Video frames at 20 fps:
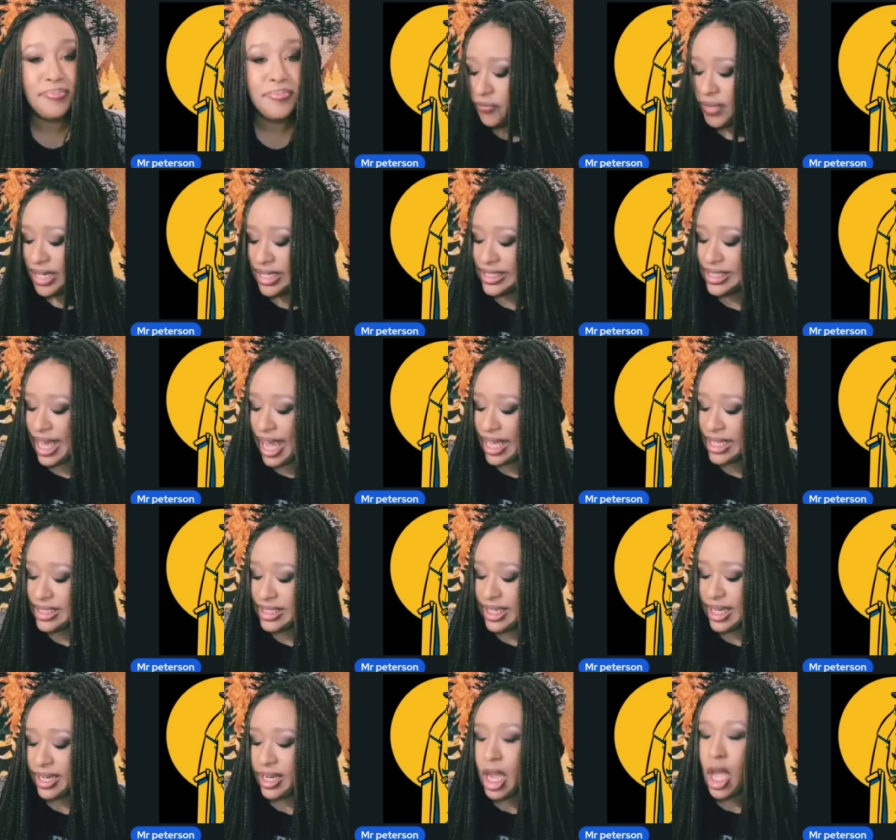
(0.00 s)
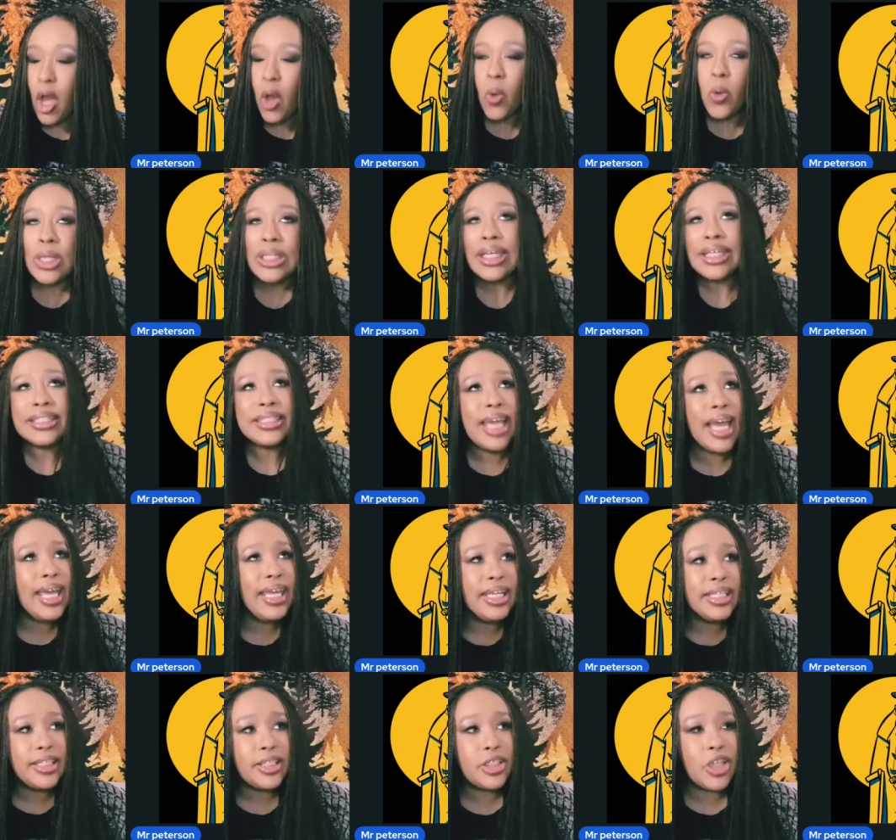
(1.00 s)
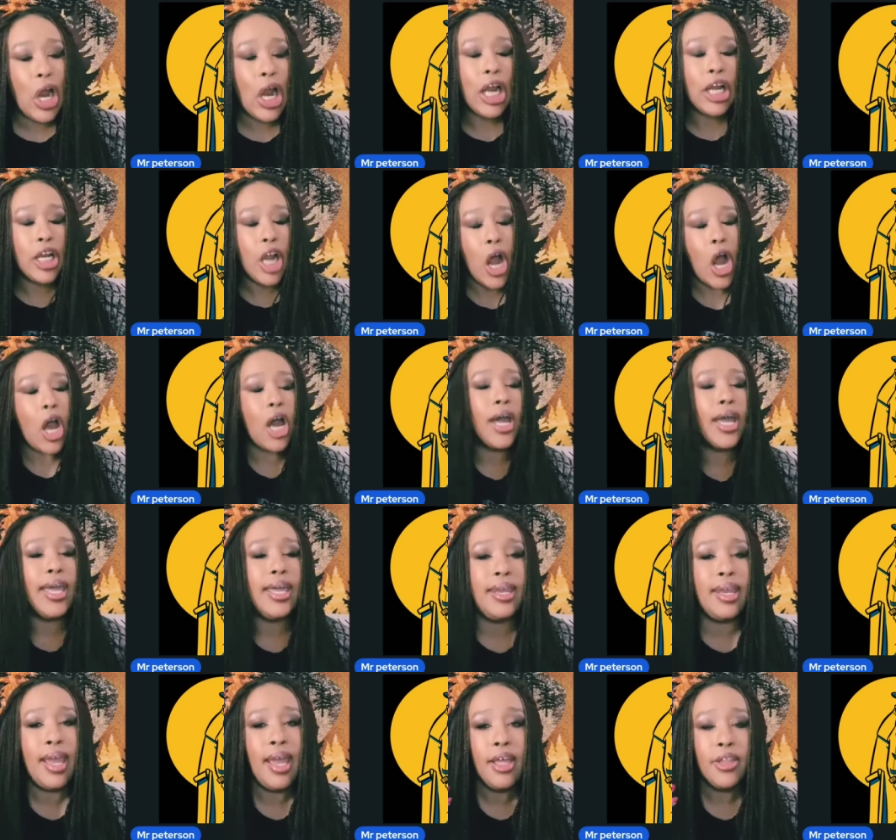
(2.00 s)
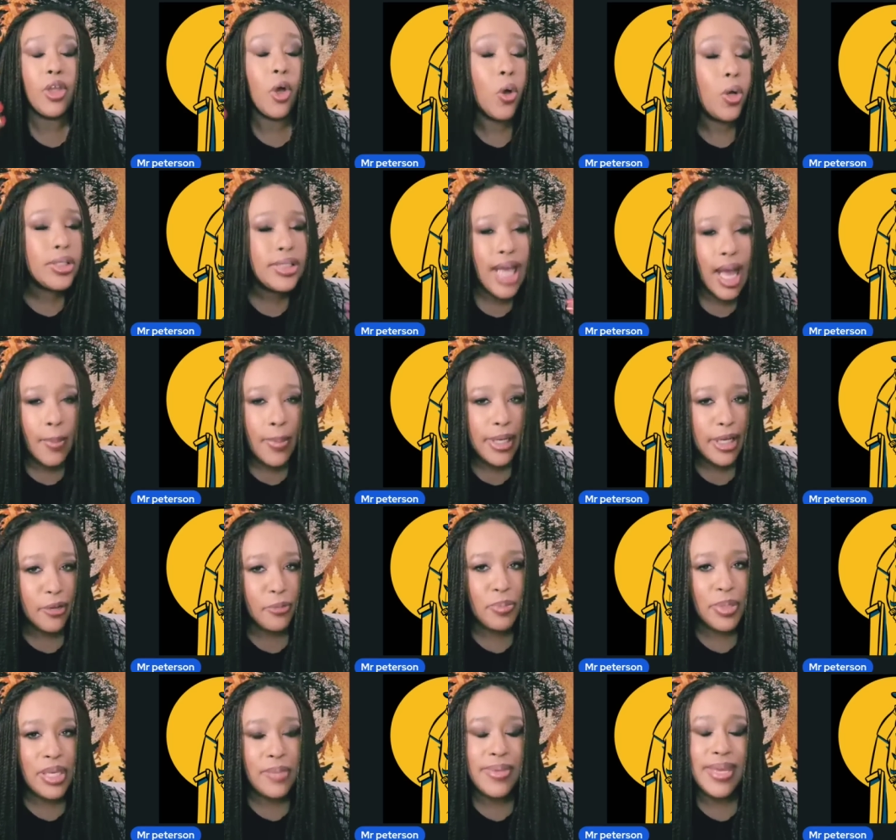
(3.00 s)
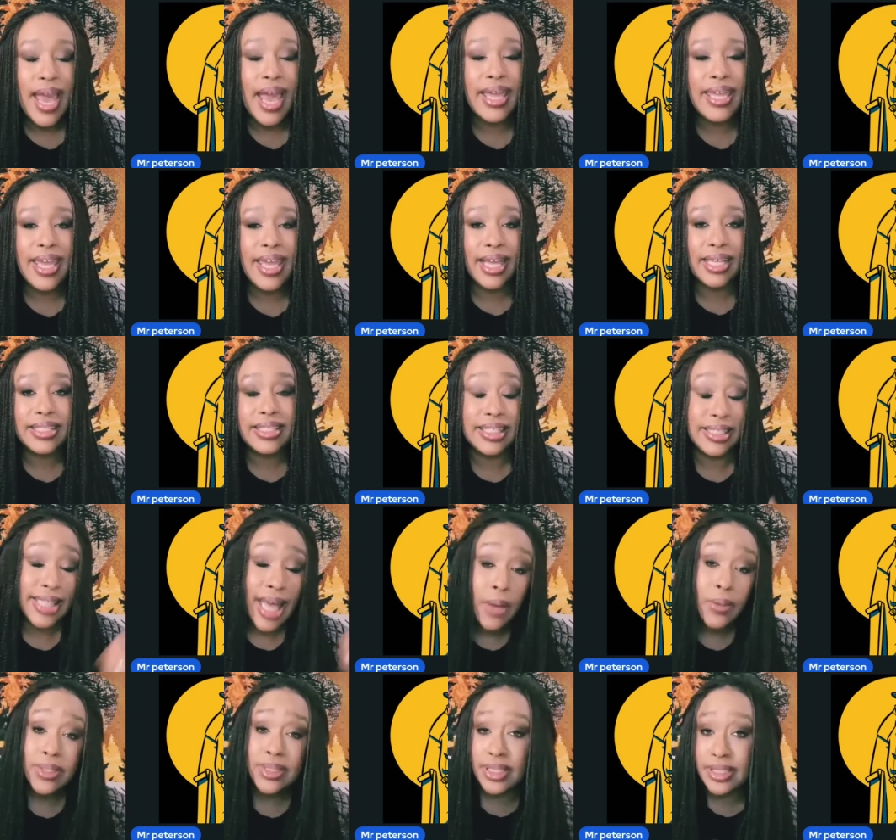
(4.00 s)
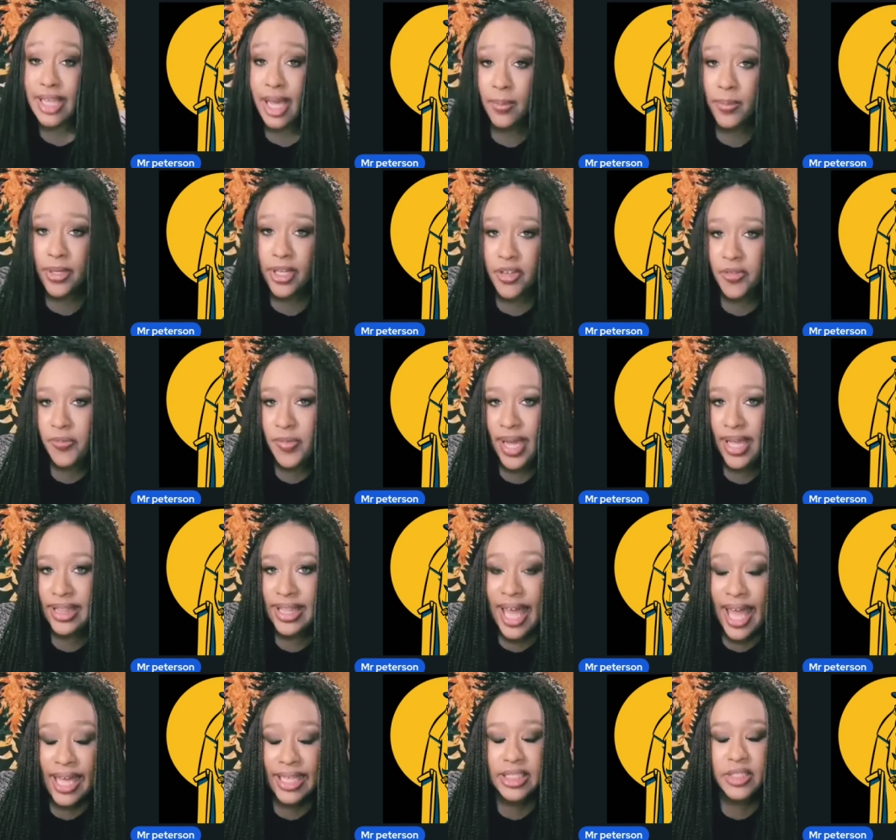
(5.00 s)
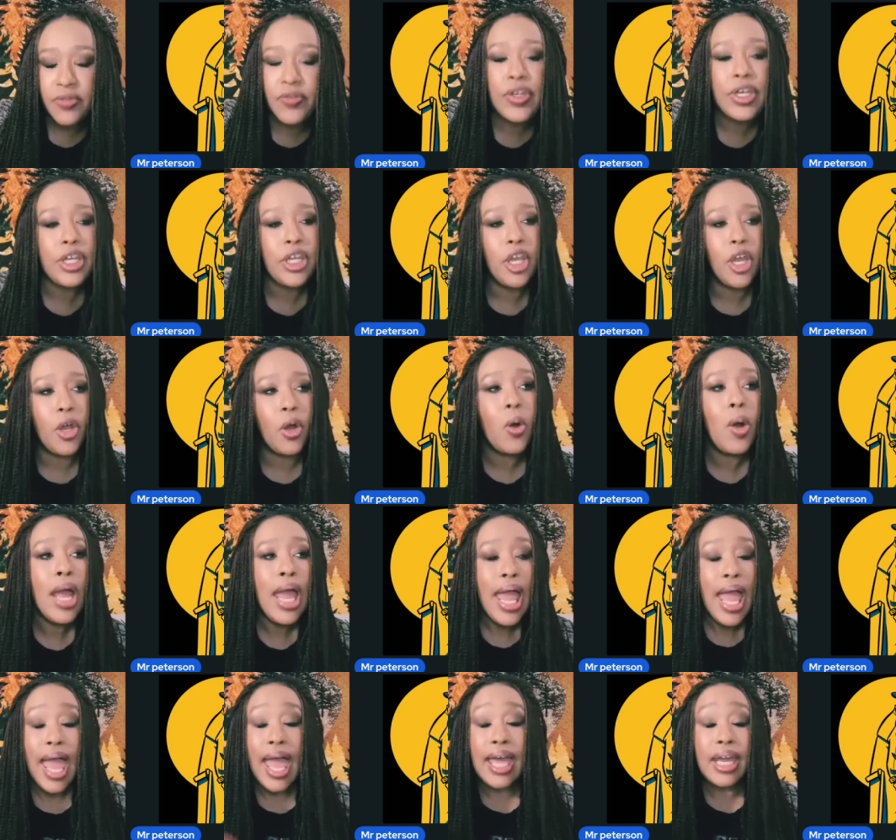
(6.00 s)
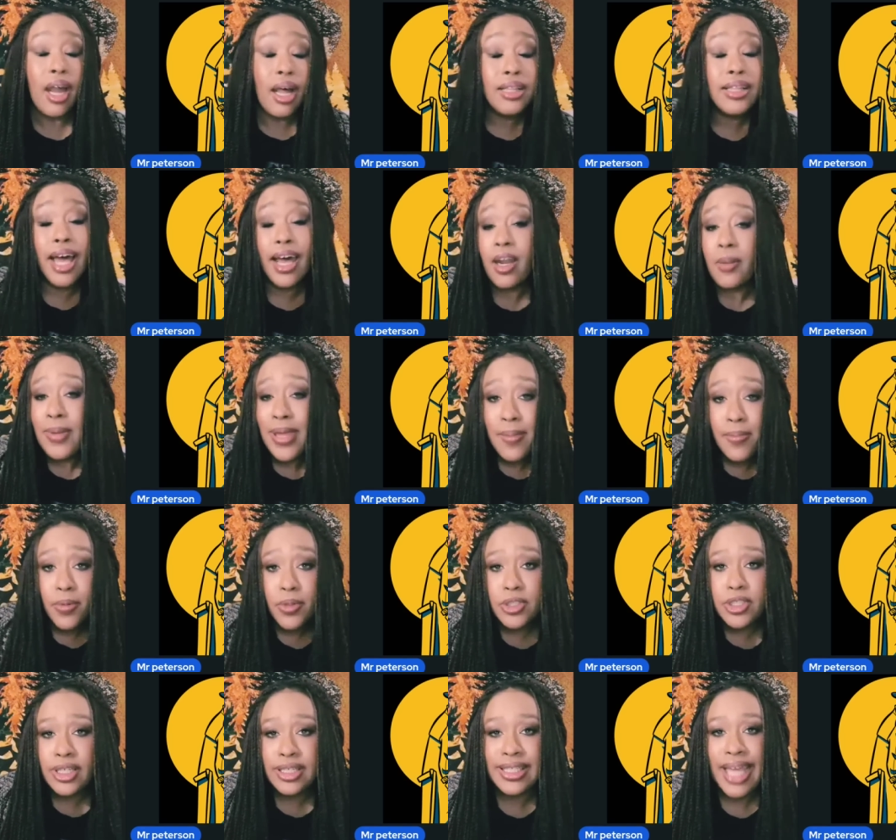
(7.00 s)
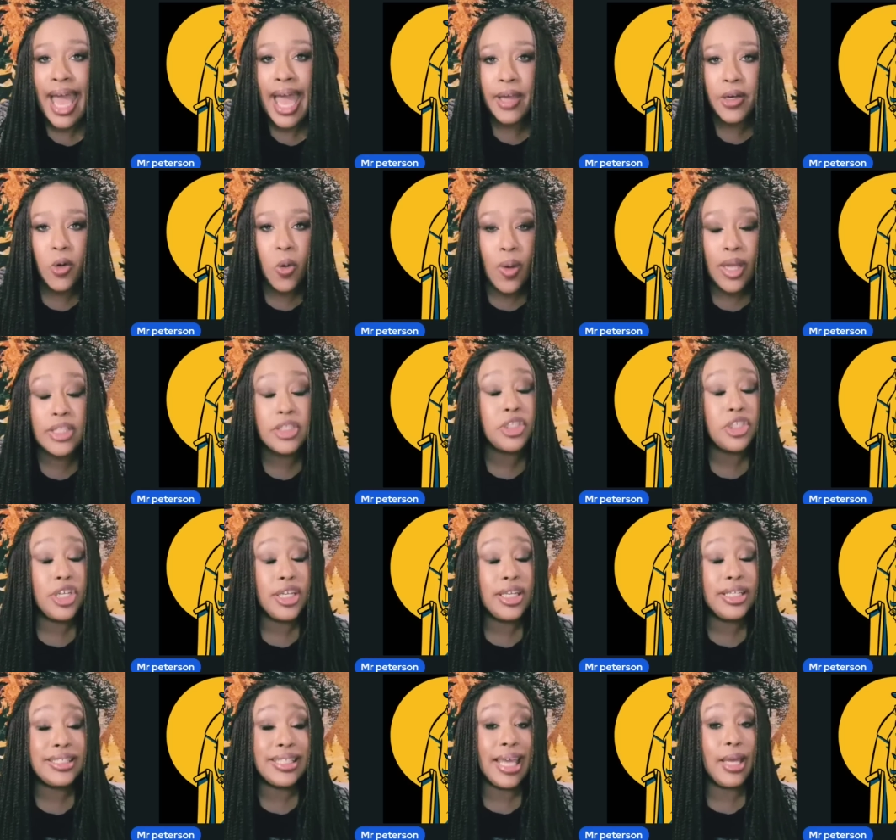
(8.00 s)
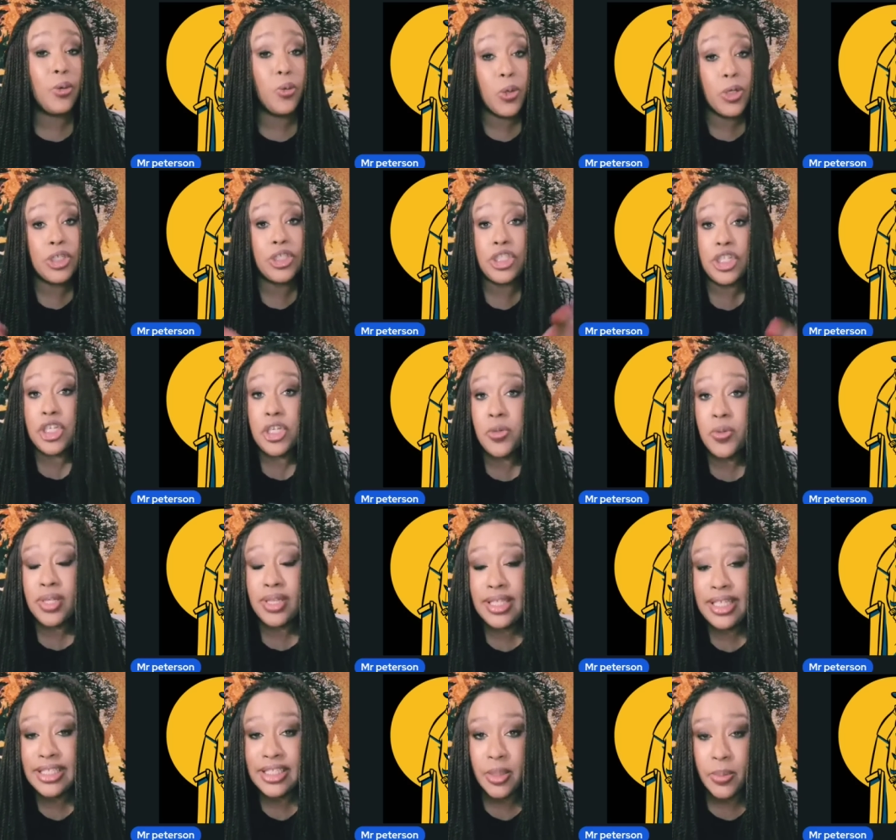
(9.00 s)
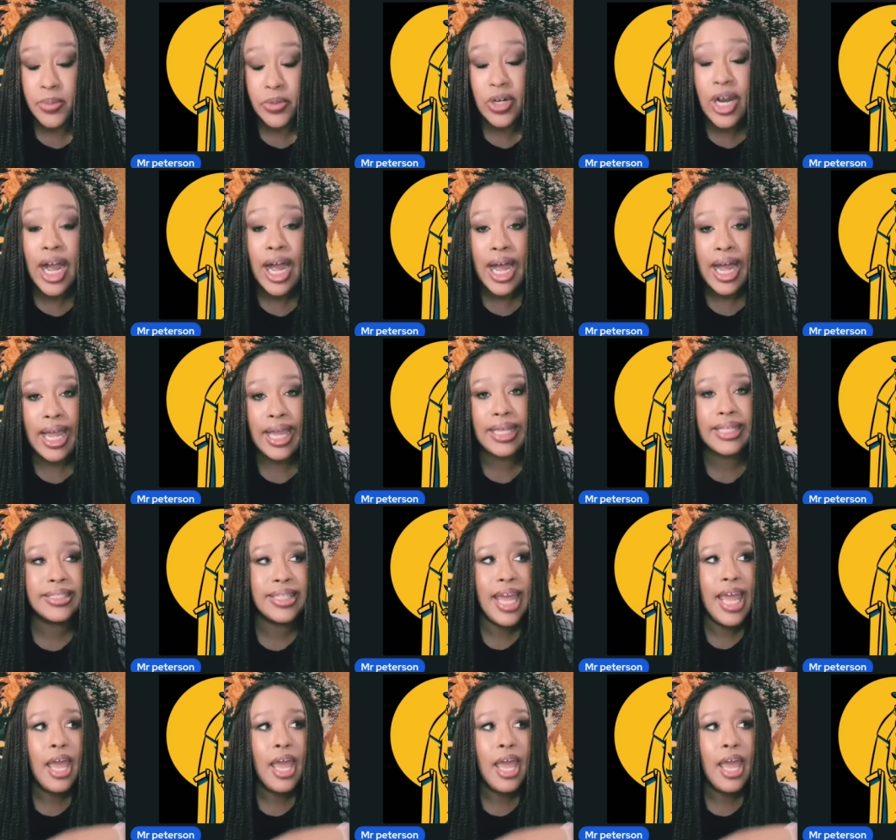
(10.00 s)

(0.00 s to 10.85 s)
Fantastic. Well, let's kind of start on the whole topic of PBIS because that was the topic of my last video. And a lot of people just had questions and were genuinely surprised